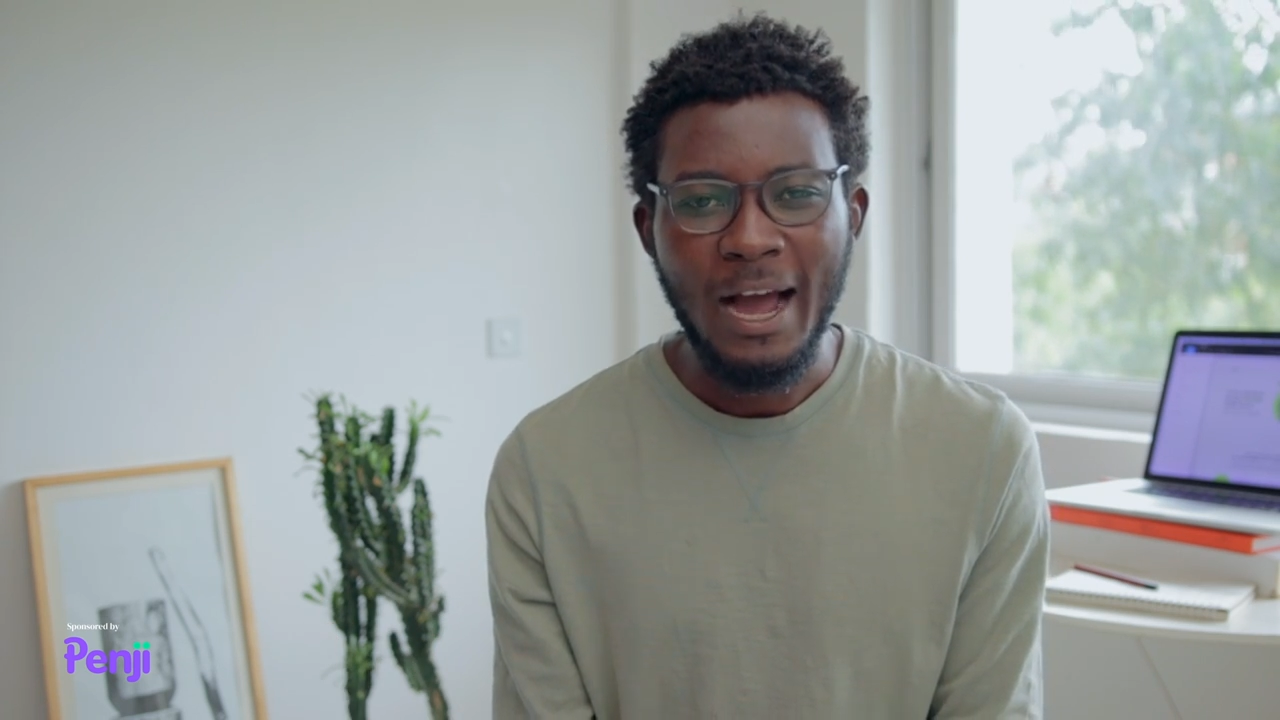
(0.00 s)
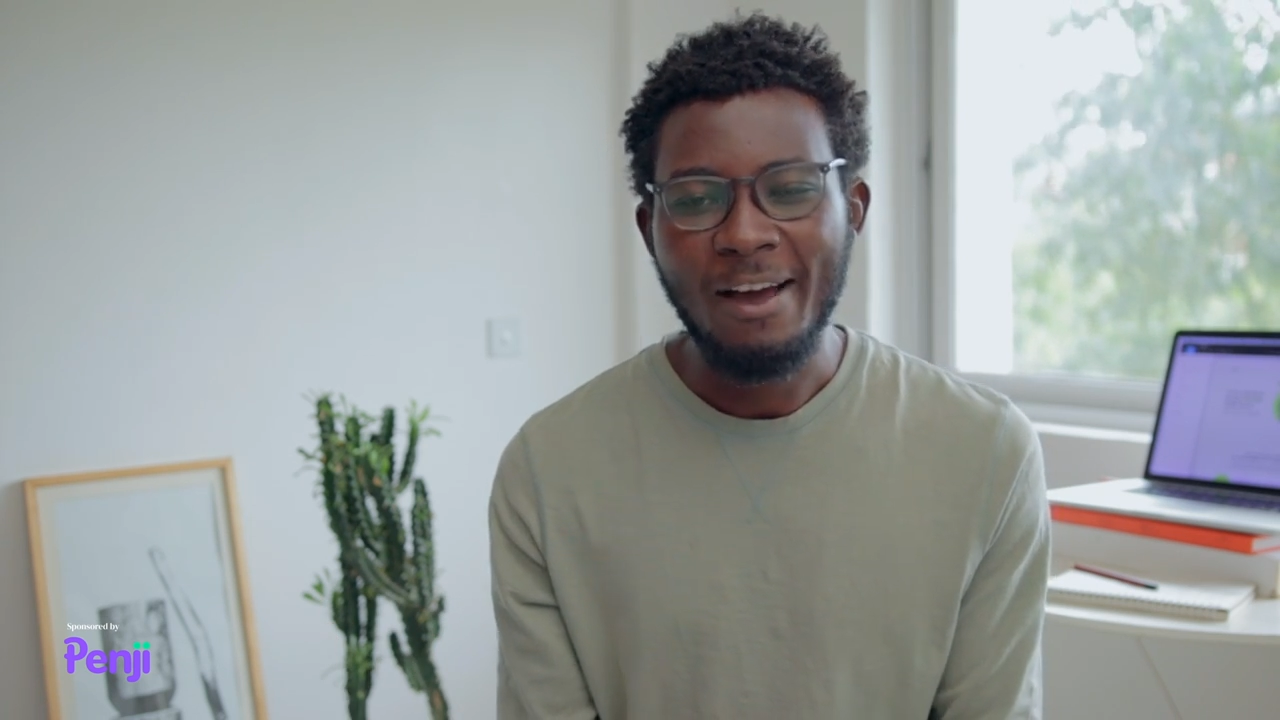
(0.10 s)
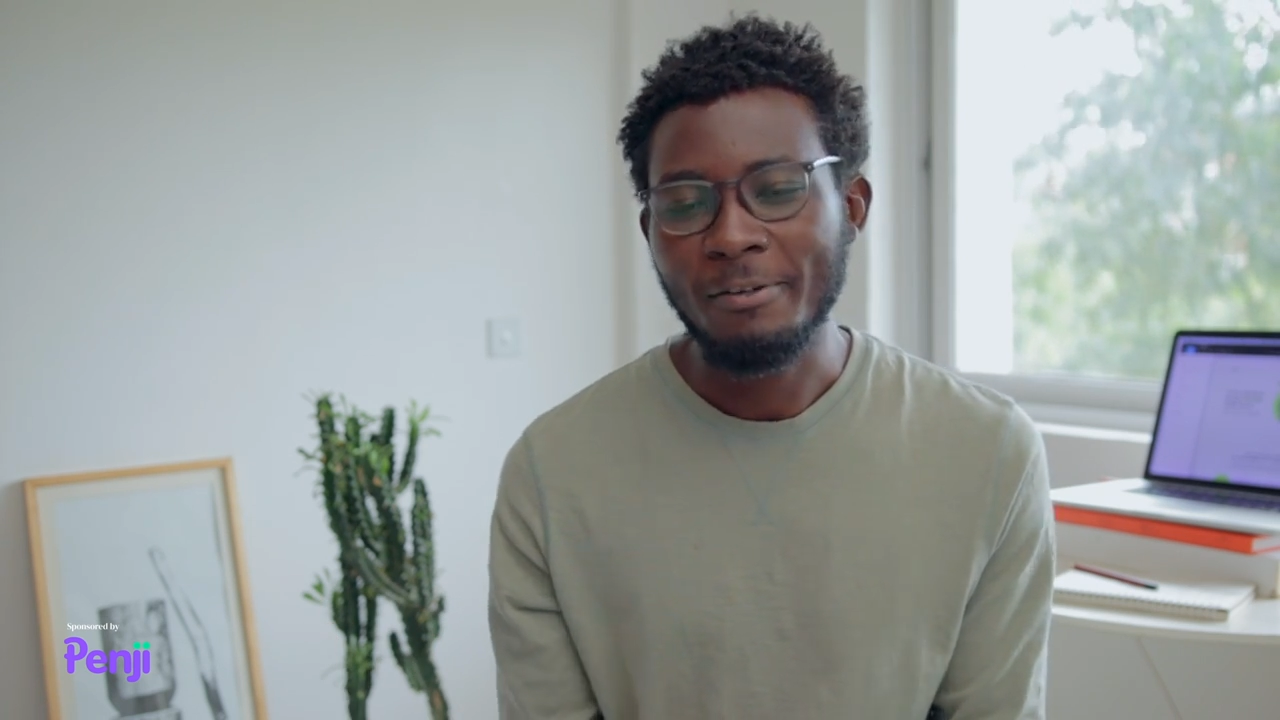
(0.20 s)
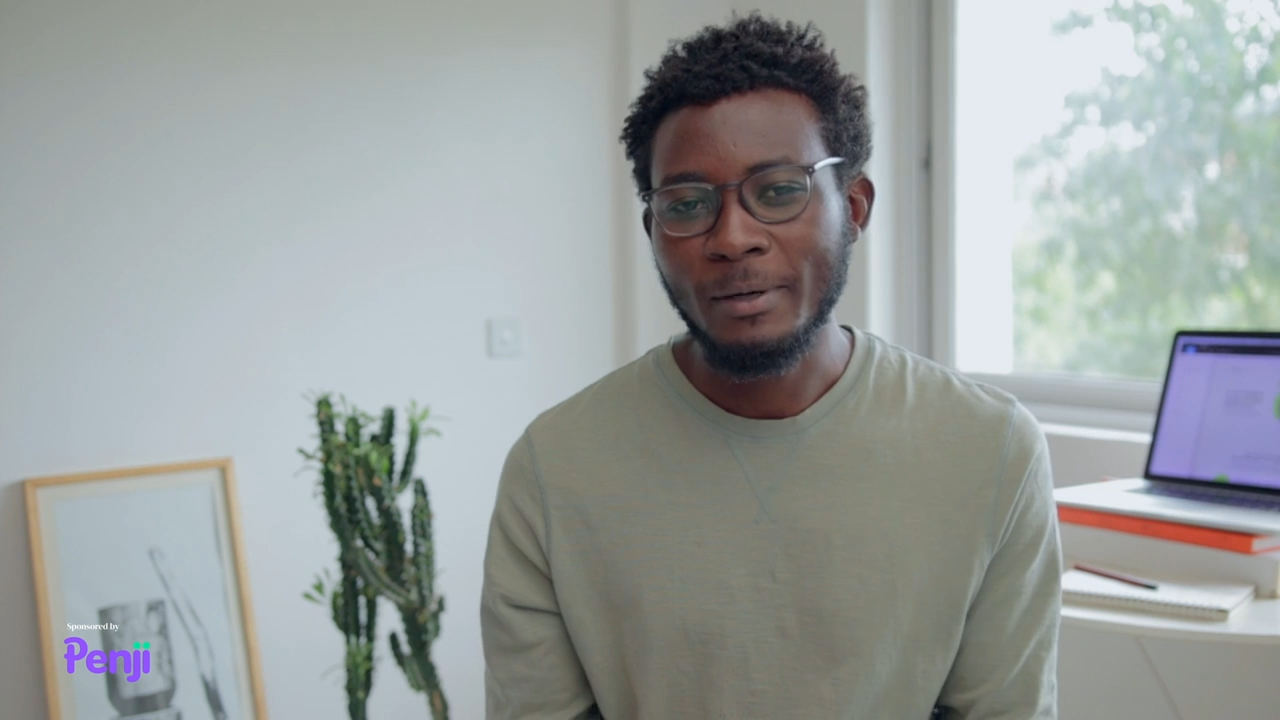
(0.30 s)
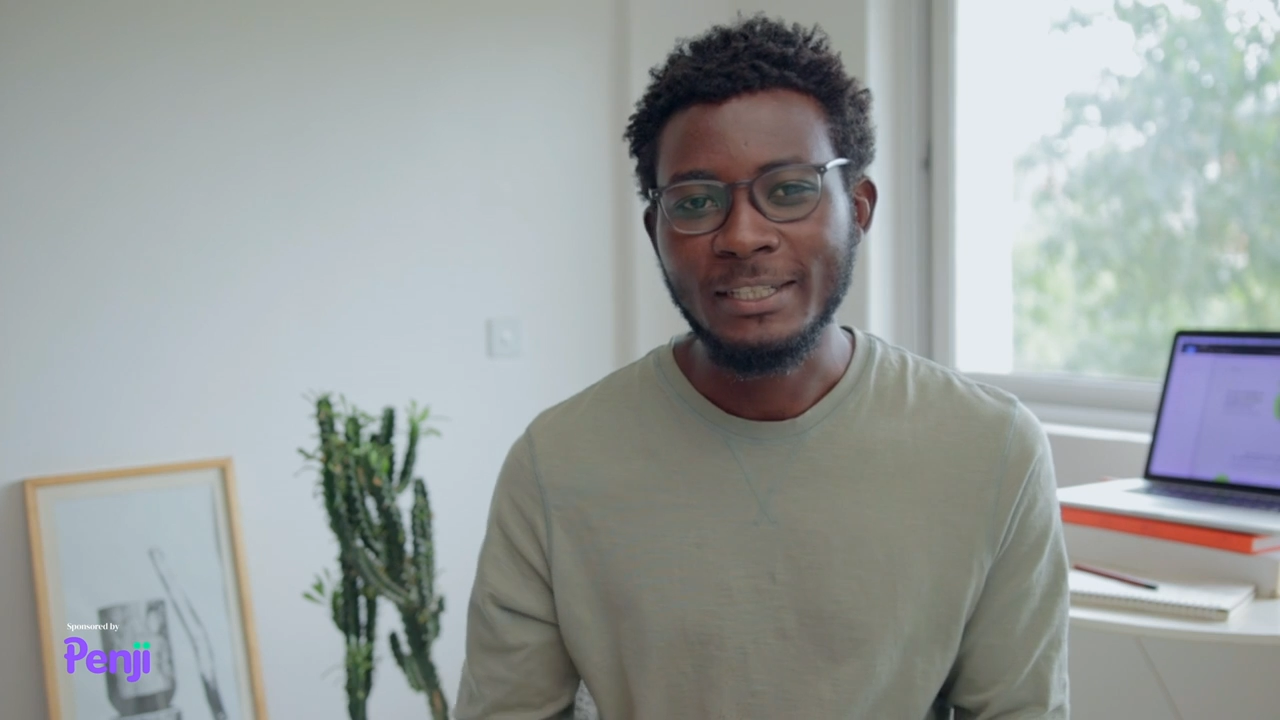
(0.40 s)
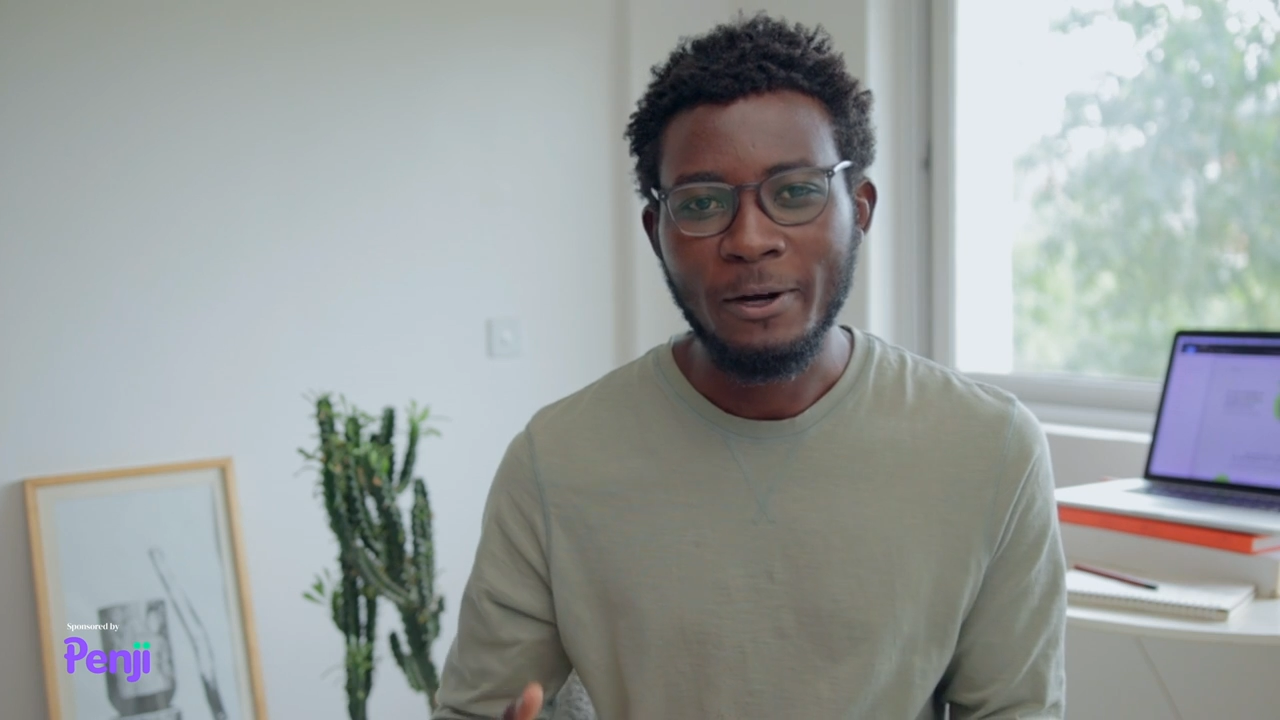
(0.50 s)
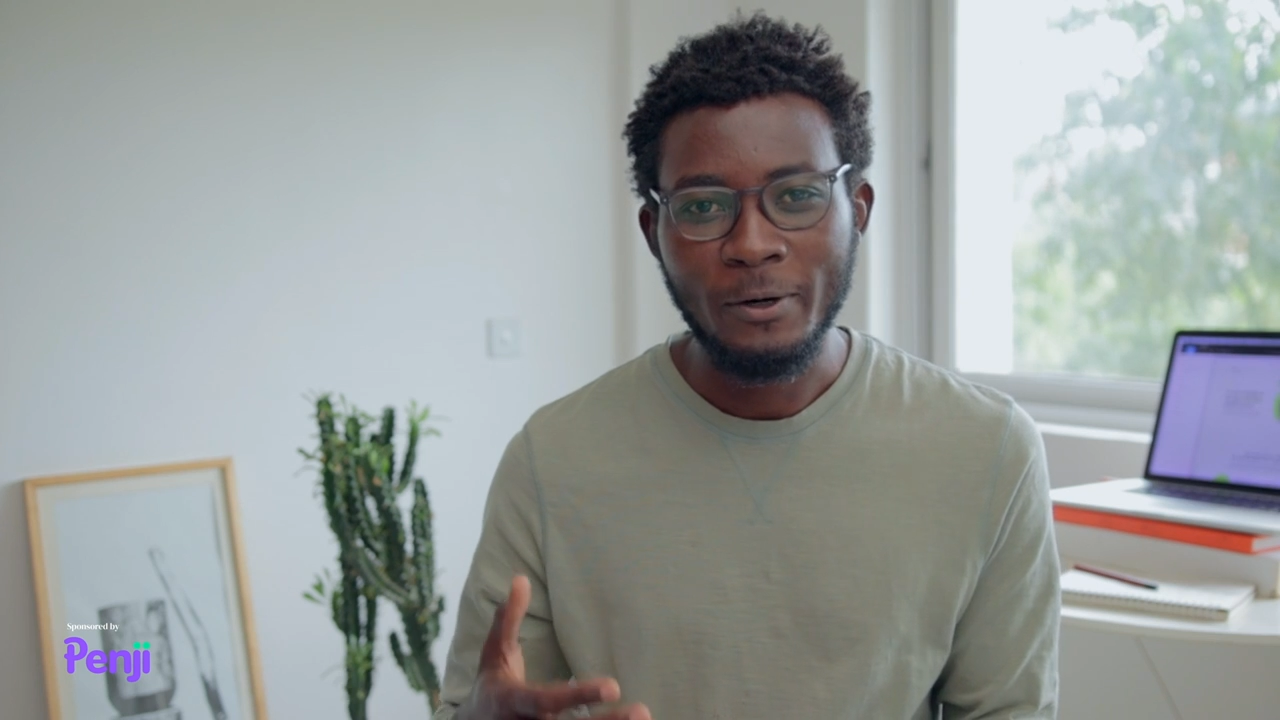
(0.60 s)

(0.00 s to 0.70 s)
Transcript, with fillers: however much I